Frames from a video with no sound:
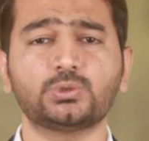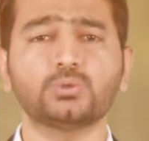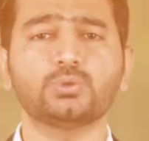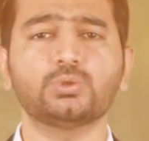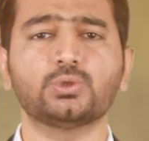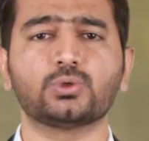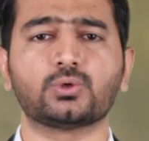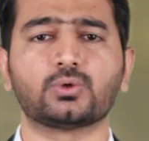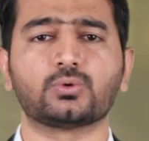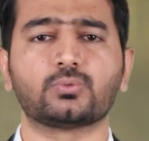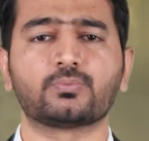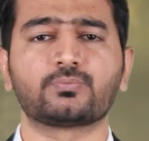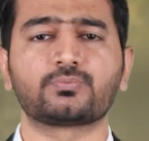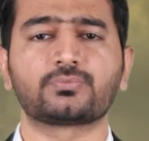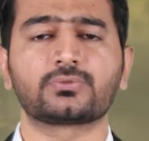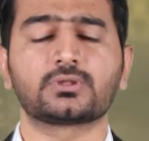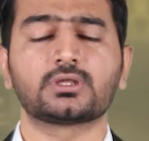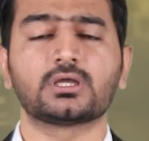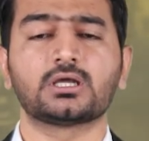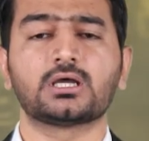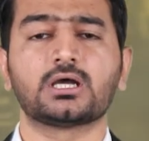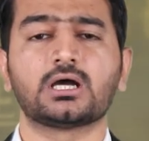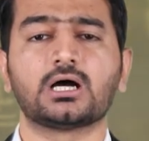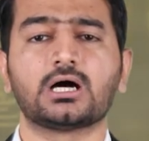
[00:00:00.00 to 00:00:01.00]
to know
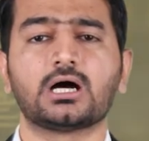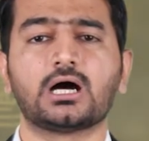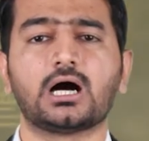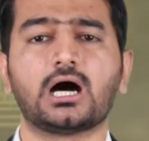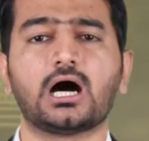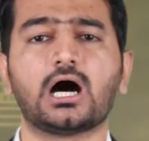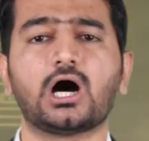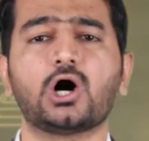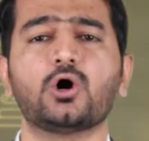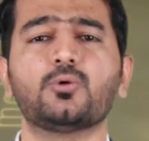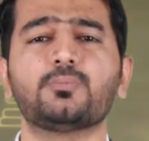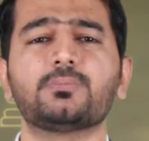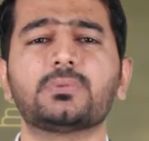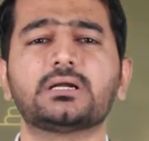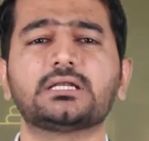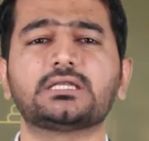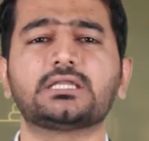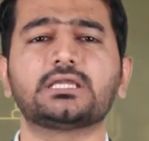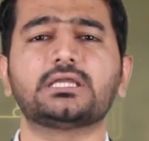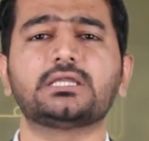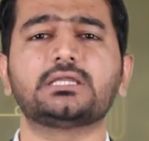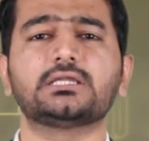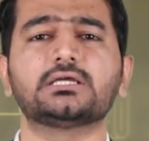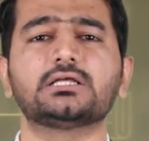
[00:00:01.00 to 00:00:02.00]
how
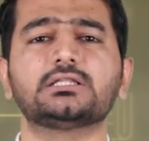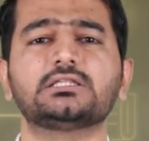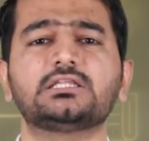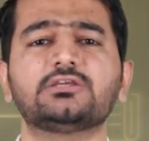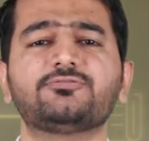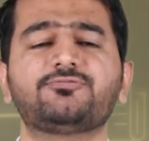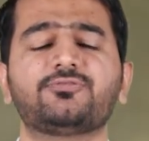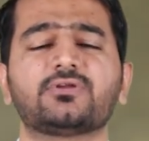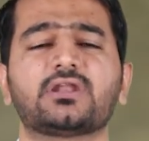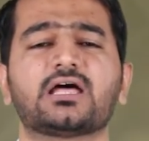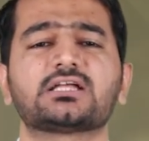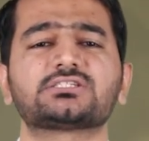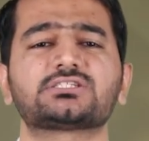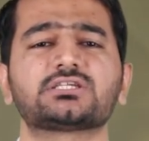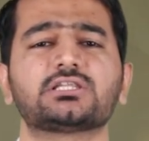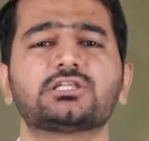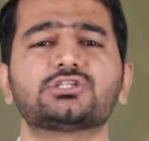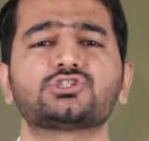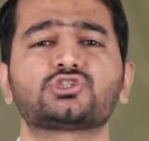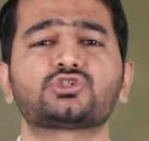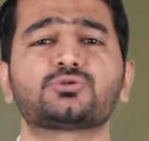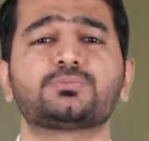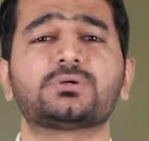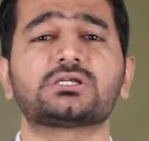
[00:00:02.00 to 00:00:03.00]
material the financial
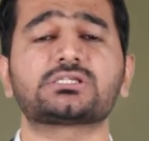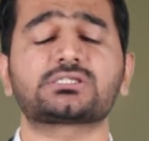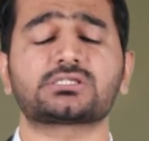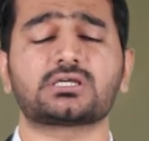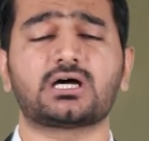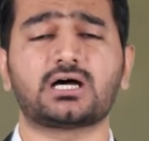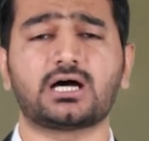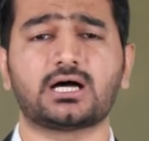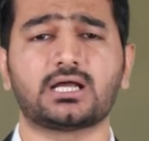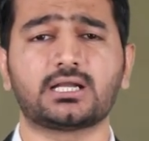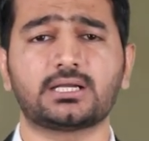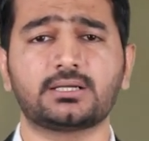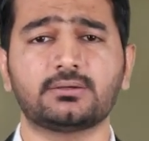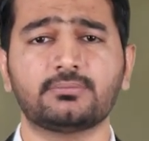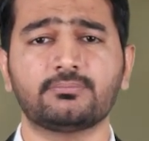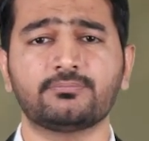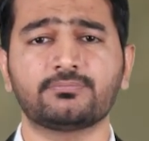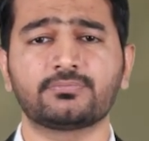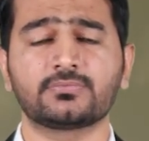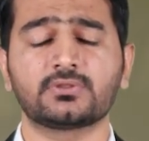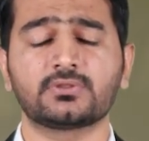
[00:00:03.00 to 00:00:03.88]
instruments are,